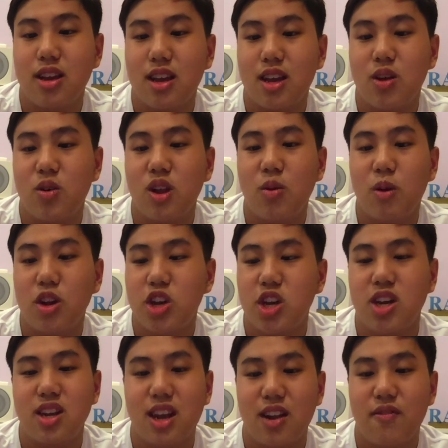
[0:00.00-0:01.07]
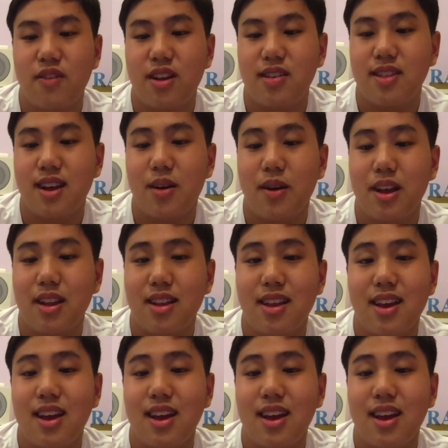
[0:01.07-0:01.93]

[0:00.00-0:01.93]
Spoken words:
I can only watch it on Netflix now, and